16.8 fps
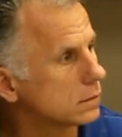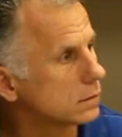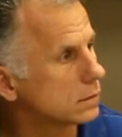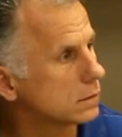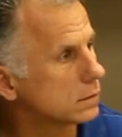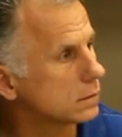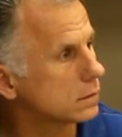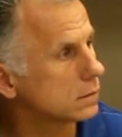
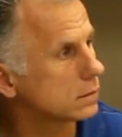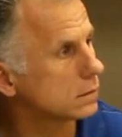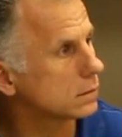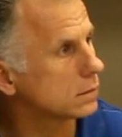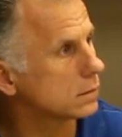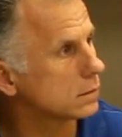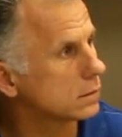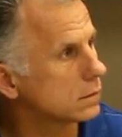
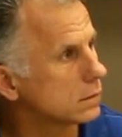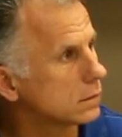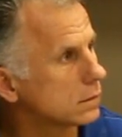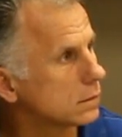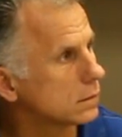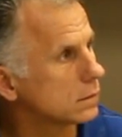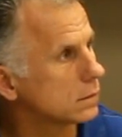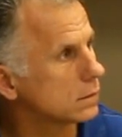
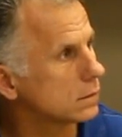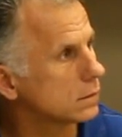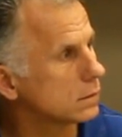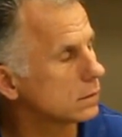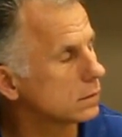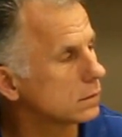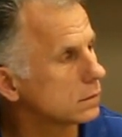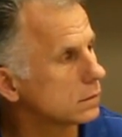
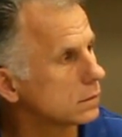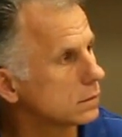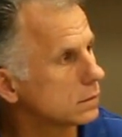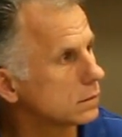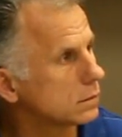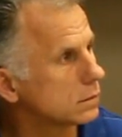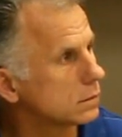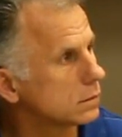
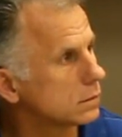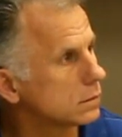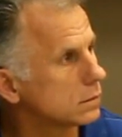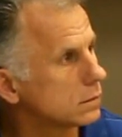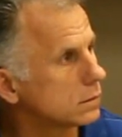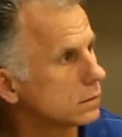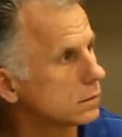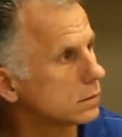
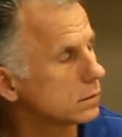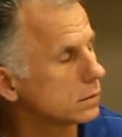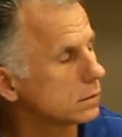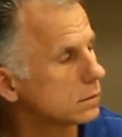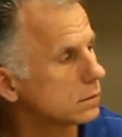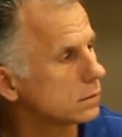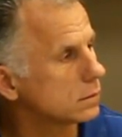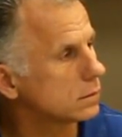
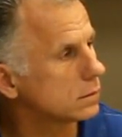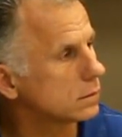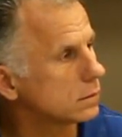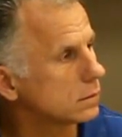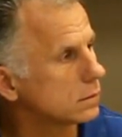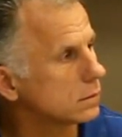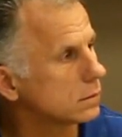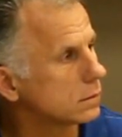
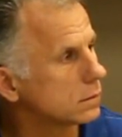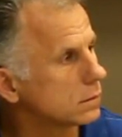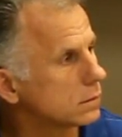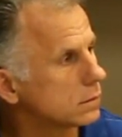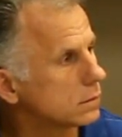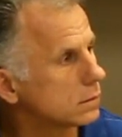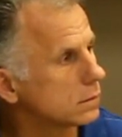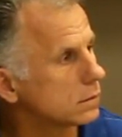
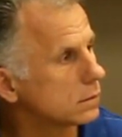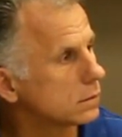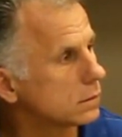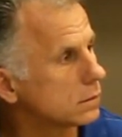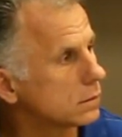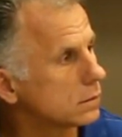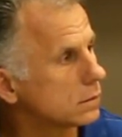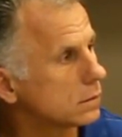
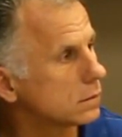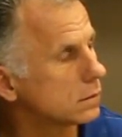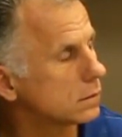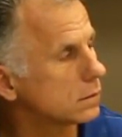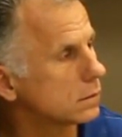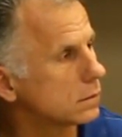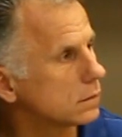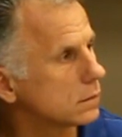
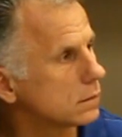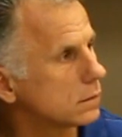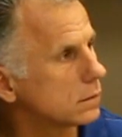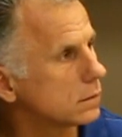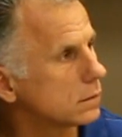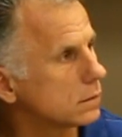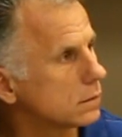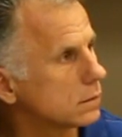
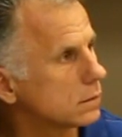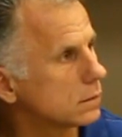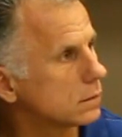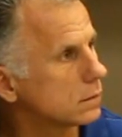This person isn't speaking.